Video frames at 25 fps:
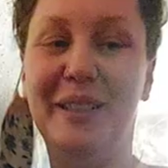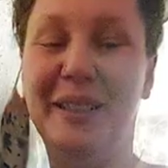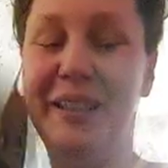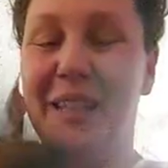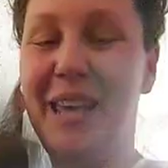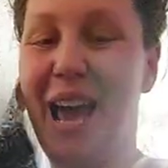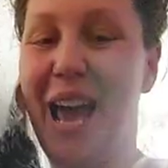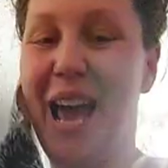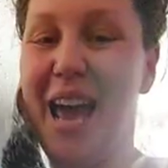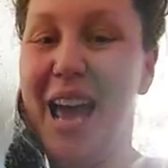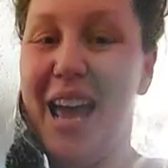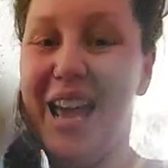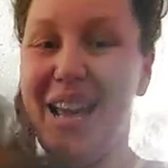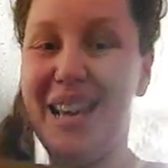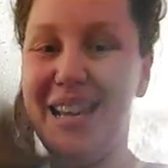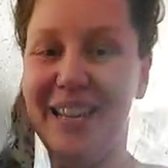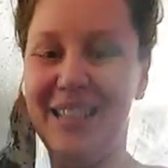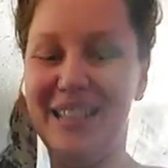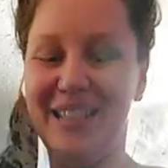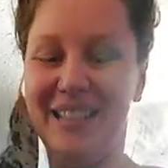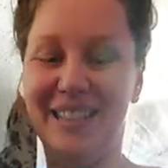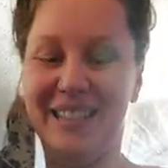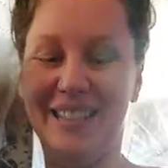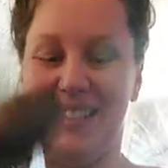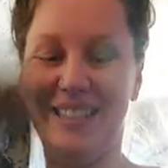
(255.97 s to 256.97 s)
gag
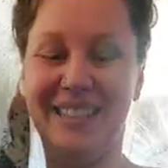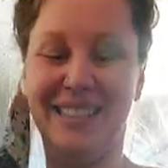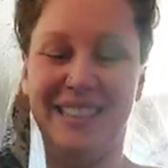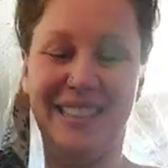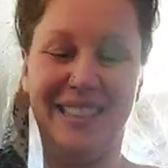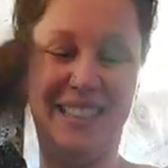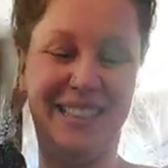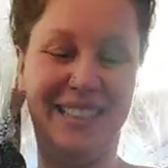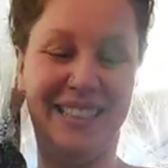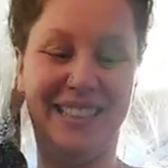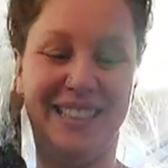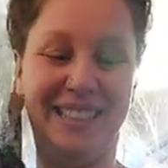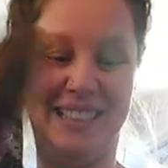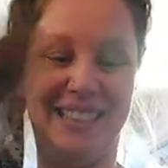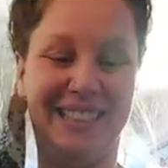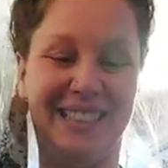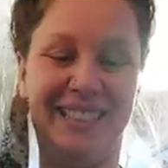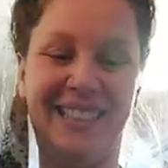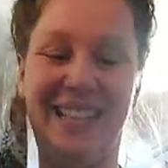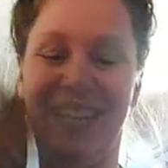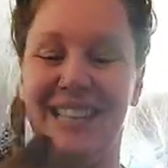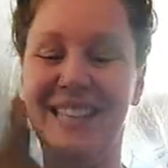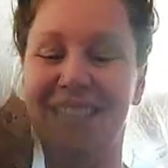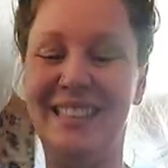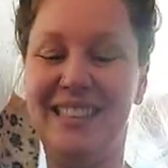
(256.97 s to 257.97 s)
because it is
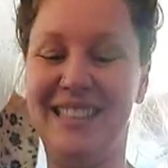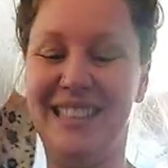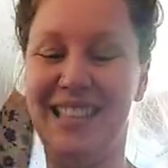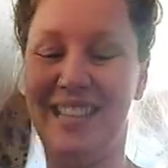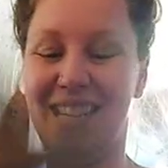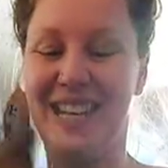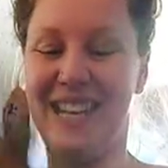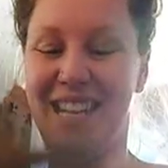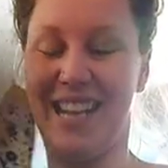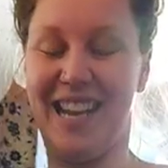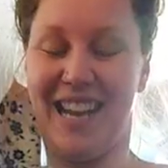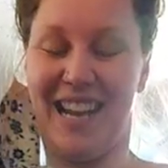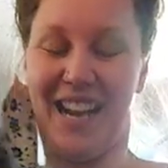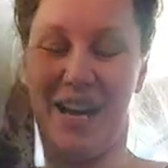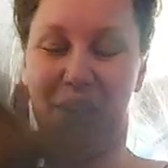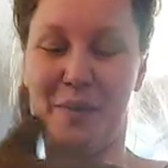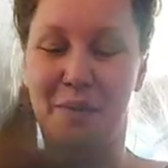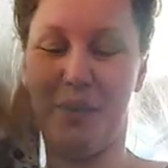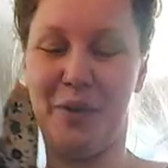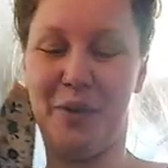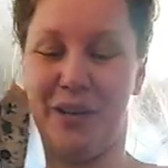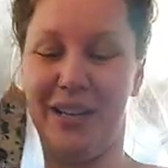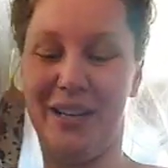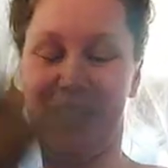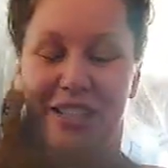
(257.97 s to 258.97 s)
disgusting and
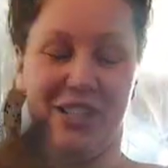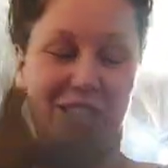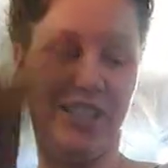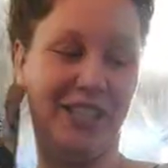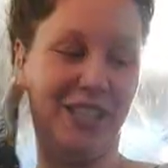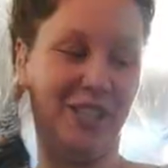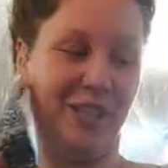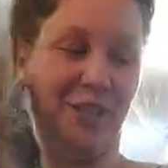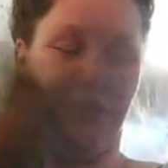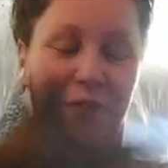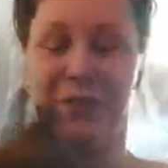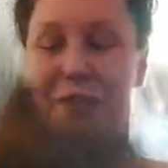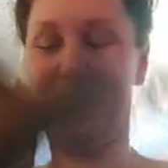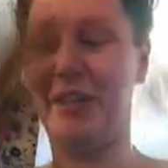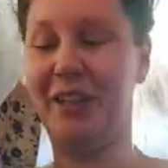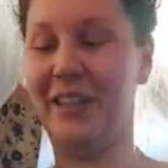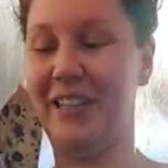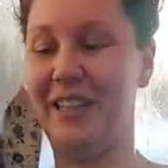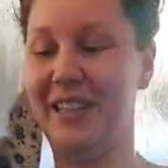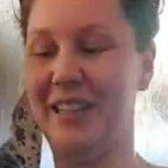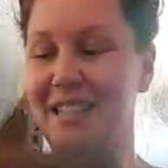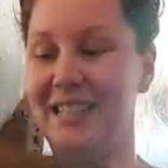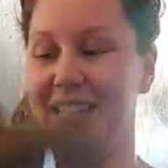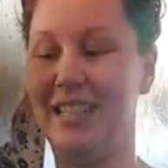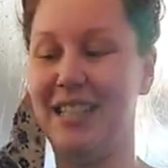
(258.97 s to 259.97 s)
I'm going to just fill
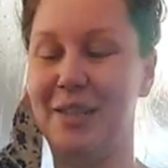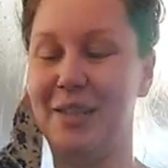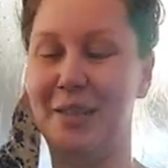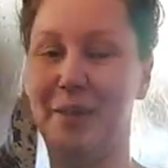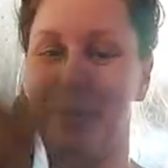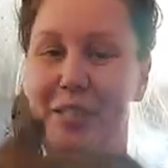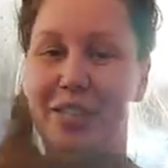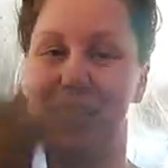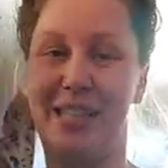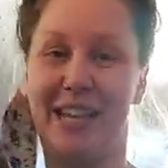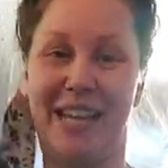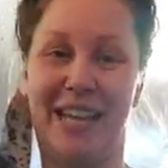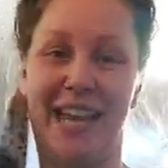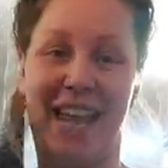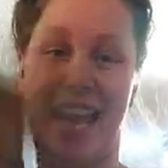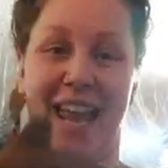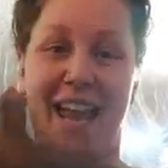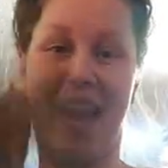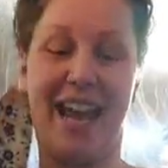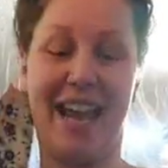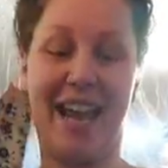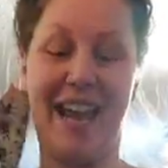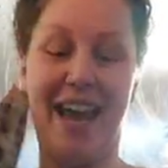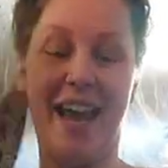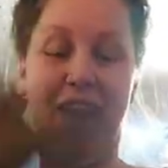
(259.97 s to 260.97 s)
these as much as I
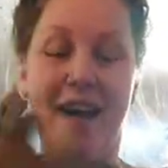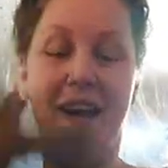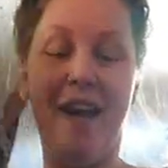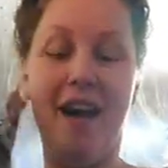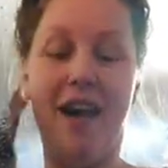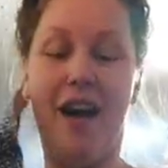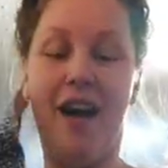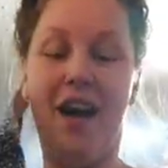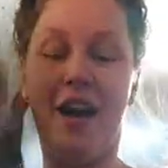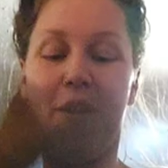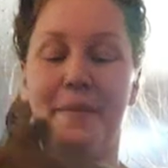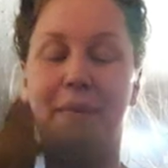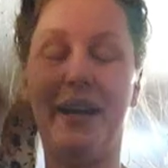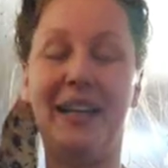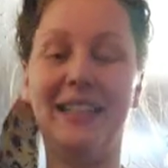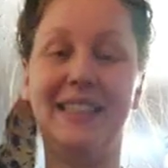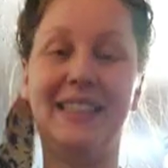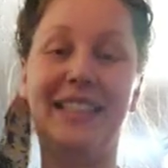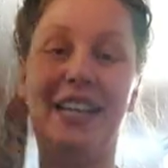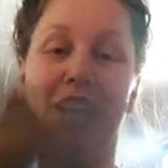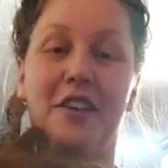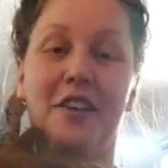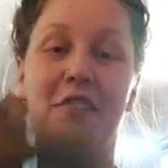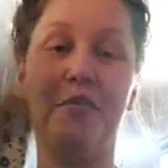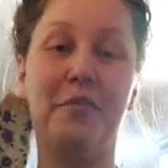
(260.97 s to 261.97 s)
can. Um, I
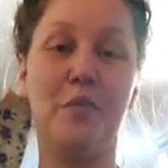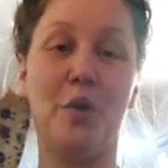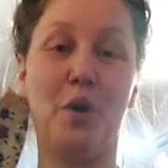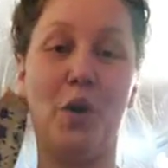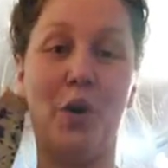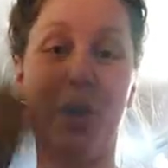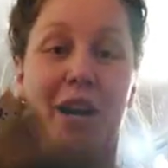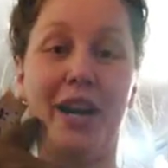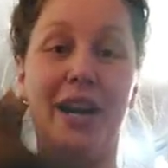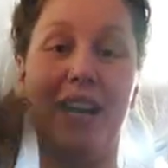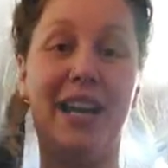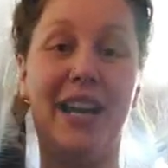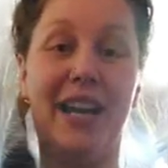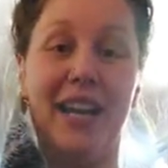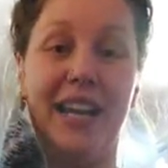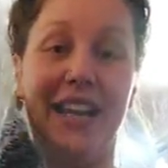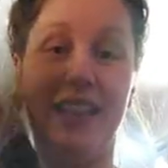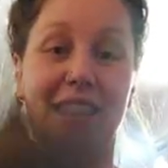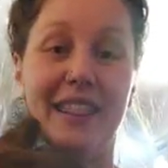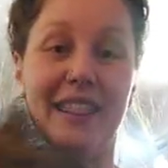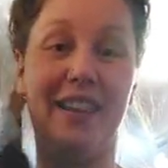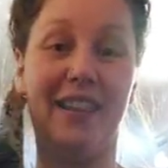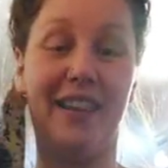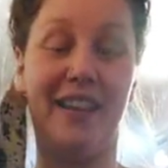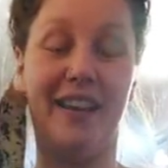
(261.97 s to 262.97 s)
still have more
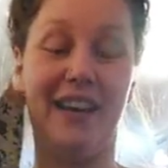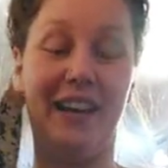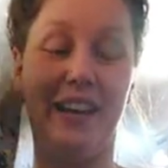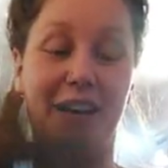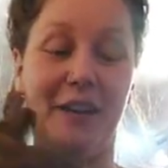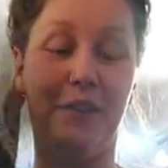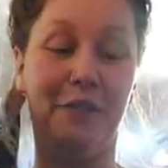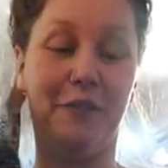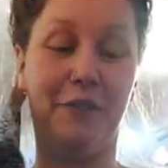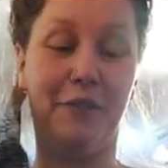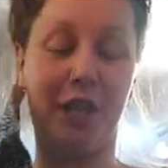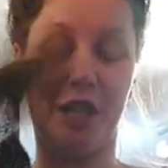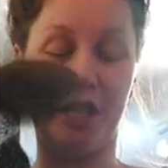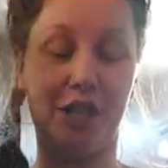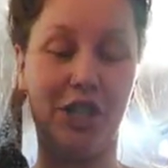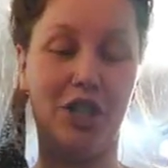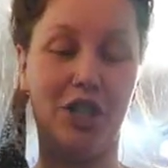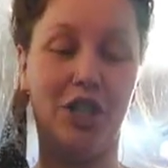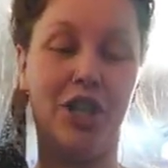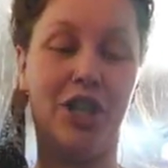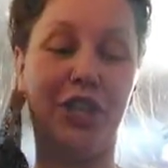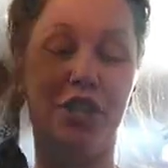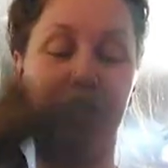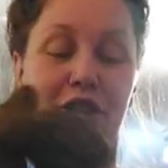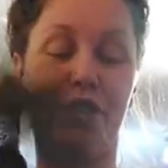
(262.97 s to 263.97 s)
in the
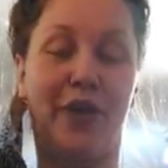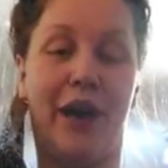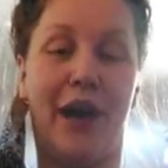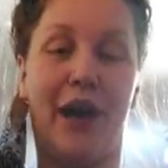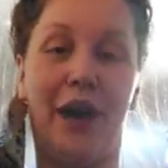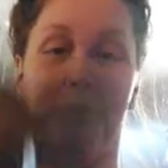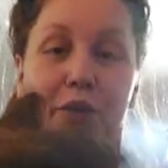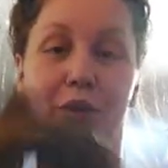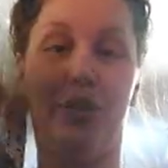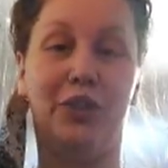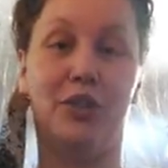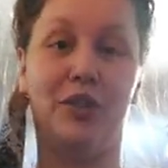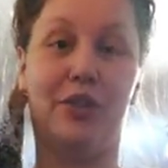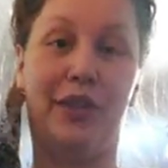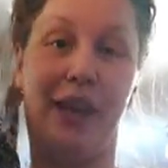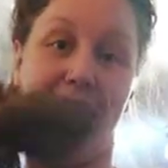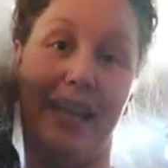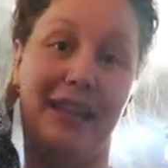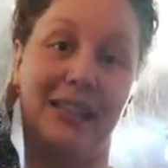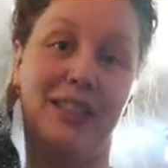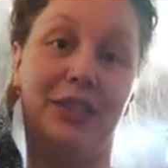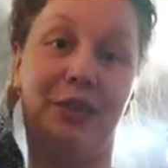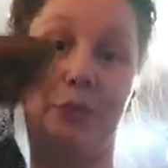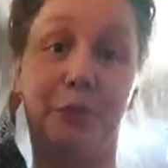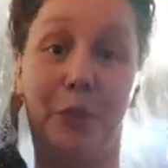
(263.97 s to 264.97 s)
fridge, so I will do
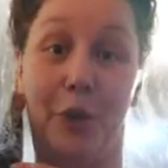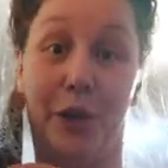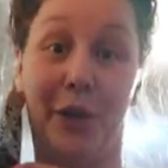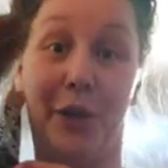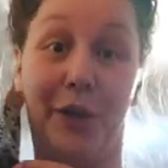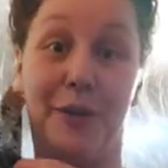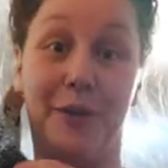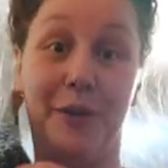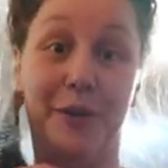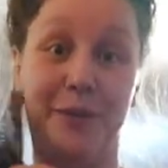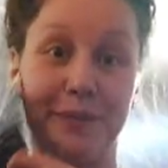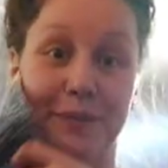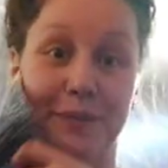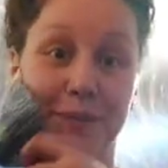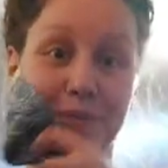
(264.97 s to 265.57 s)
that tomorrow.